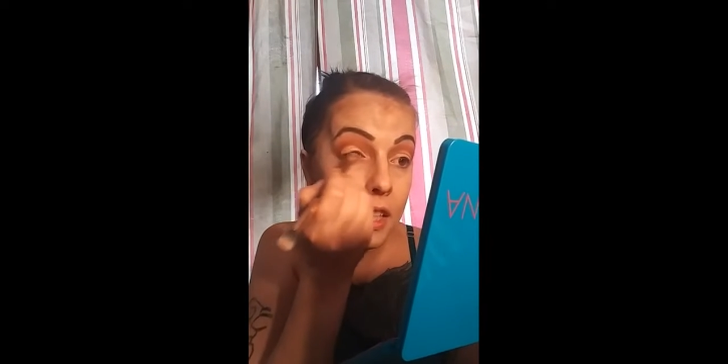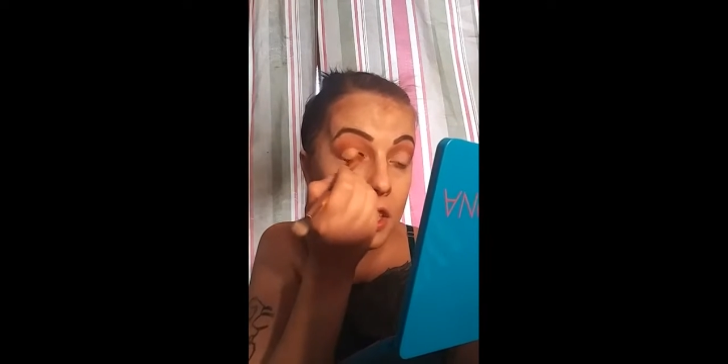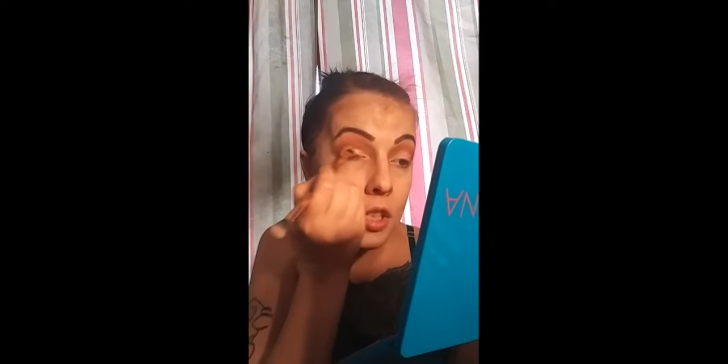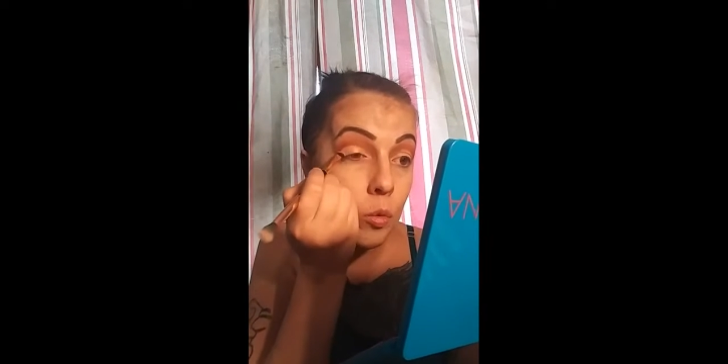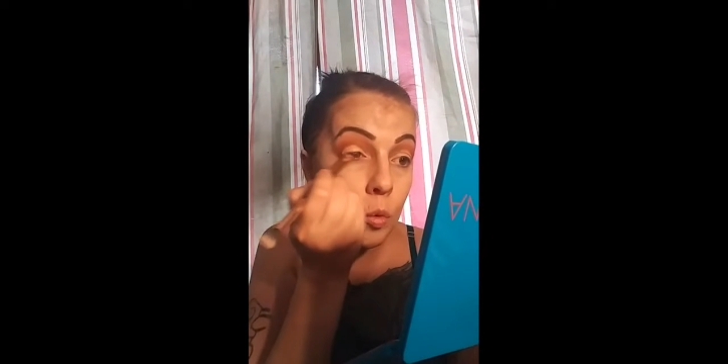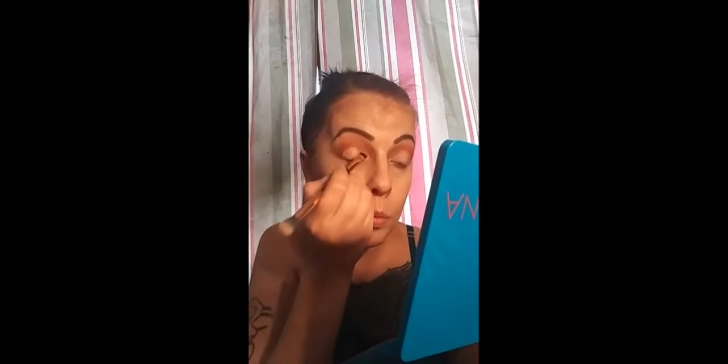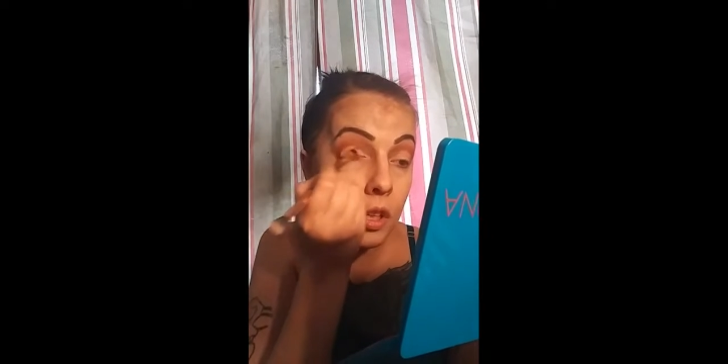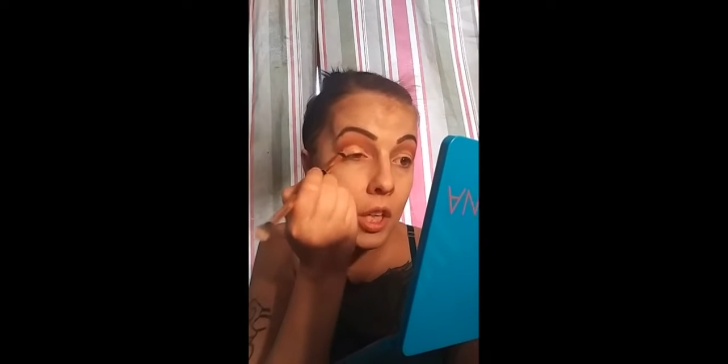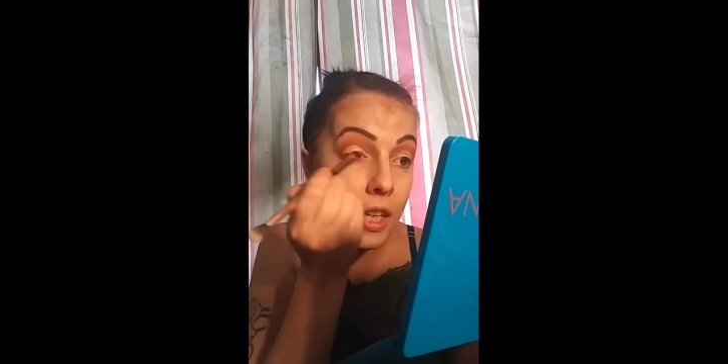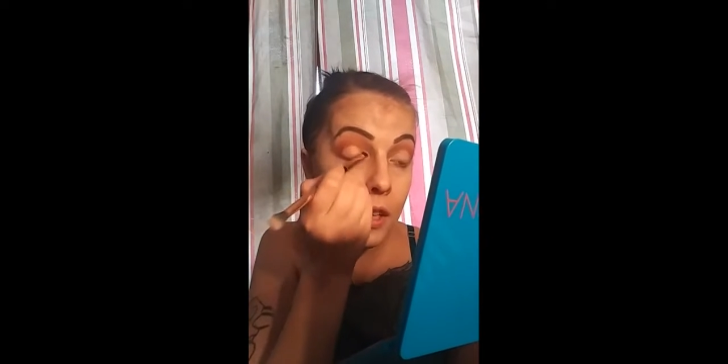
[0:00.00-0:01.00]
to
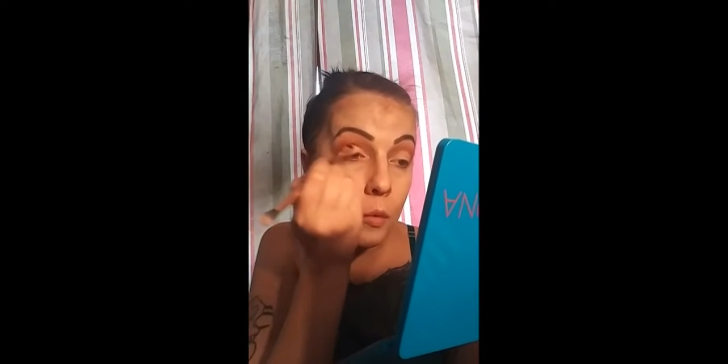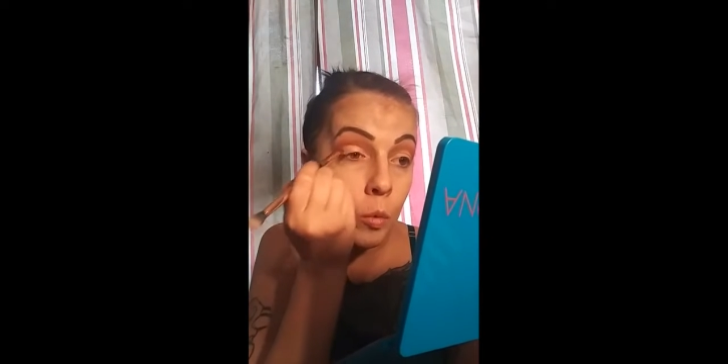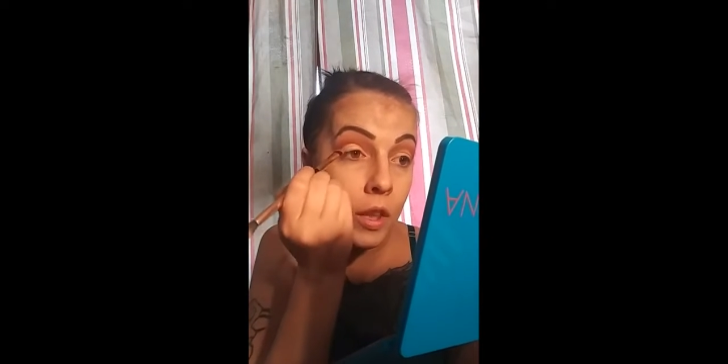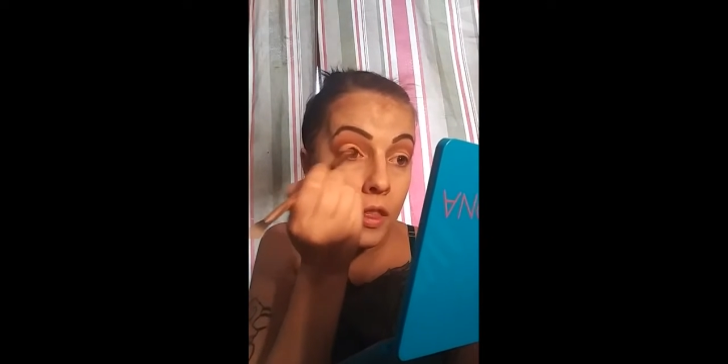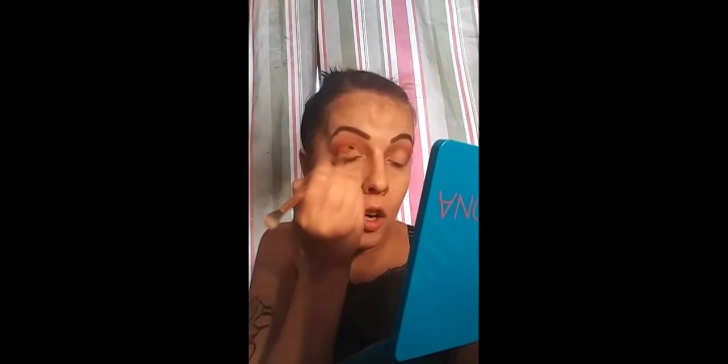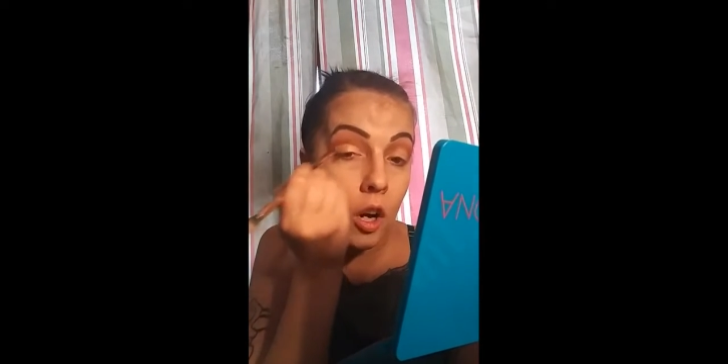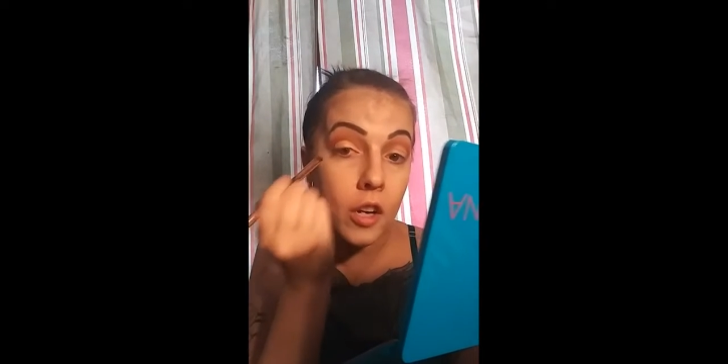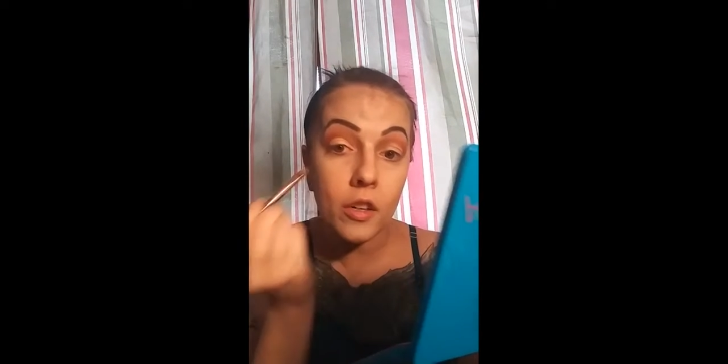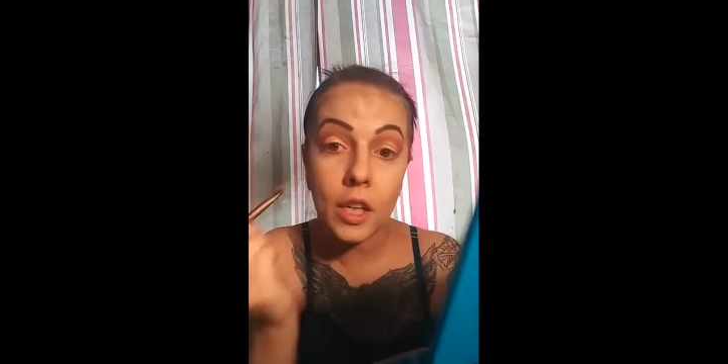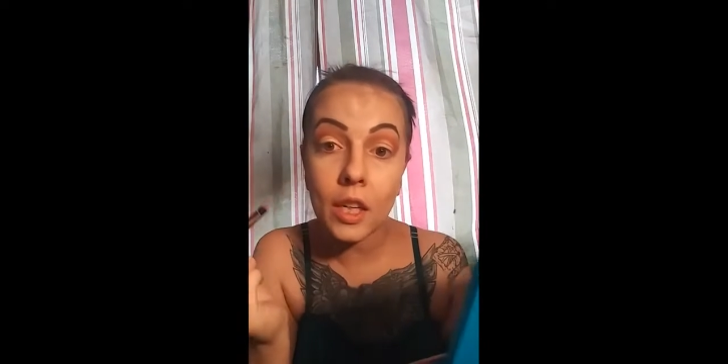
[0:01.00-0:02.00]
apply it with
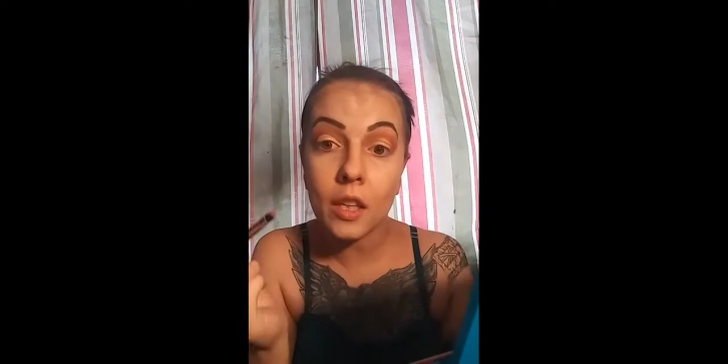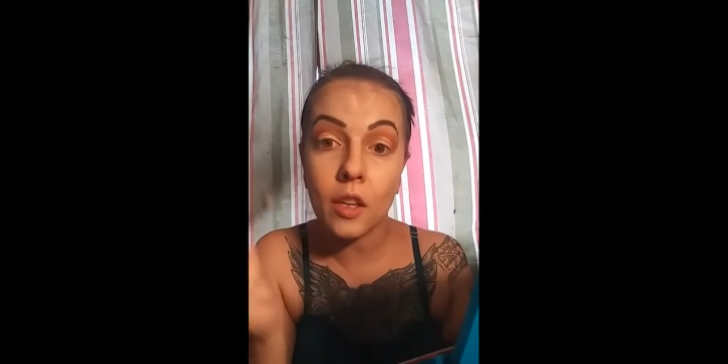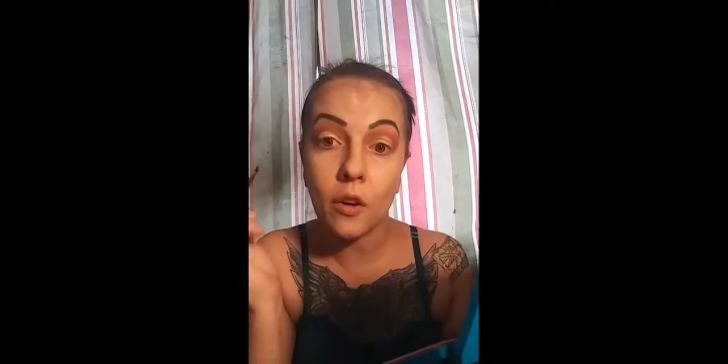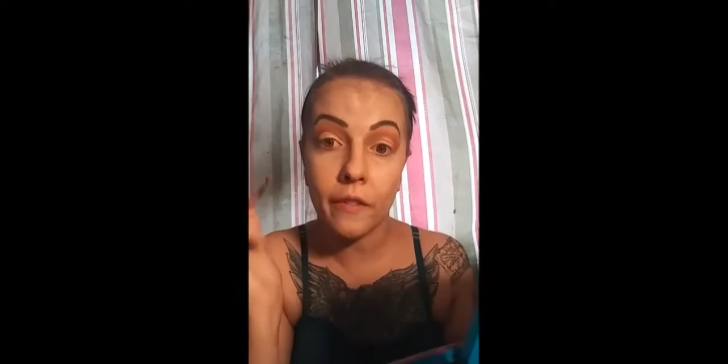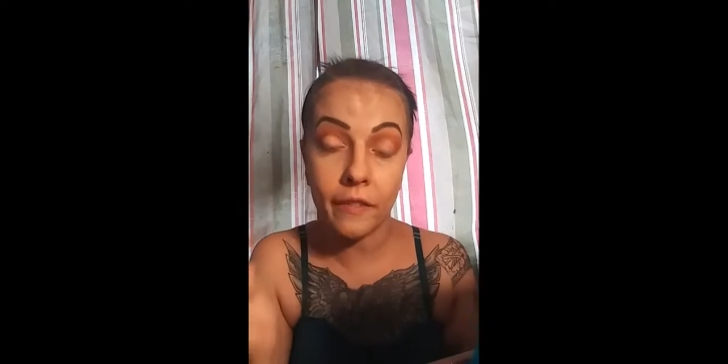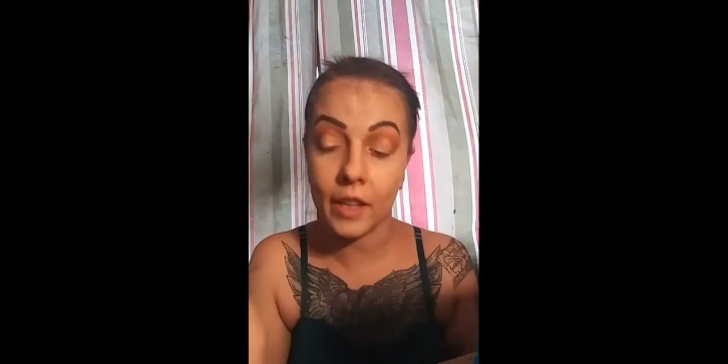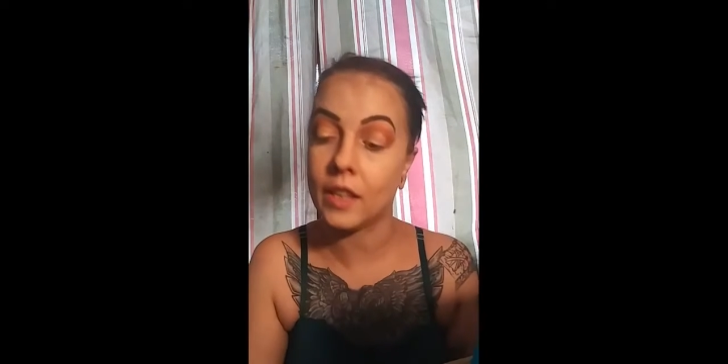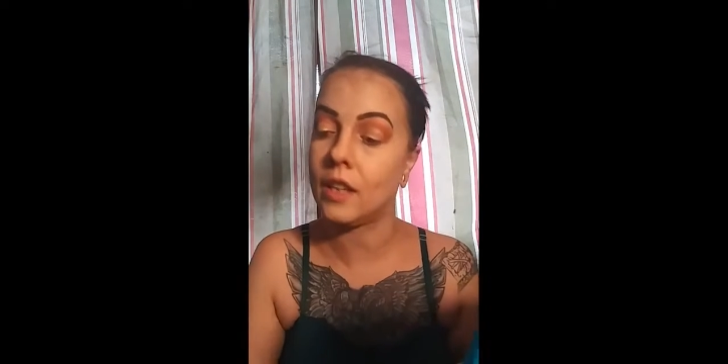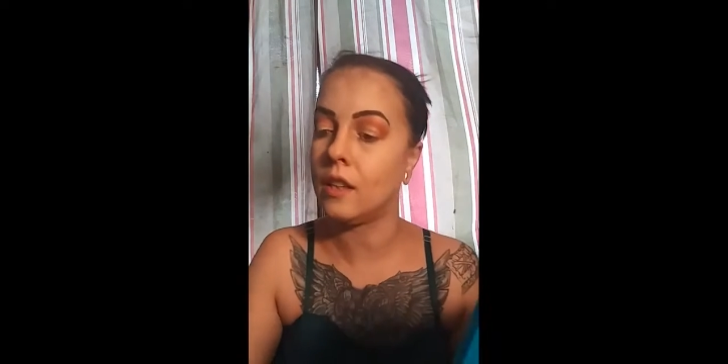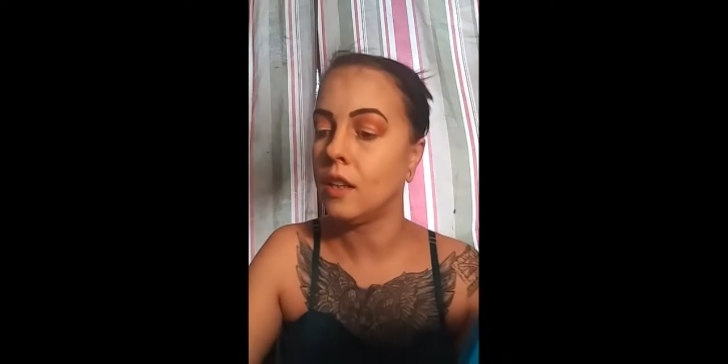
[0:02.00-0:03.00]
only your
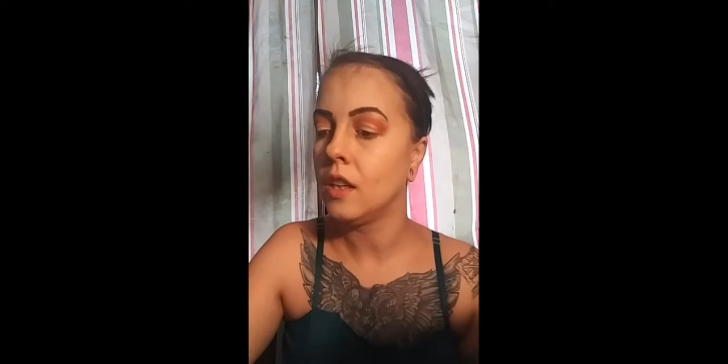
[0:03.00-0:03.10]
finger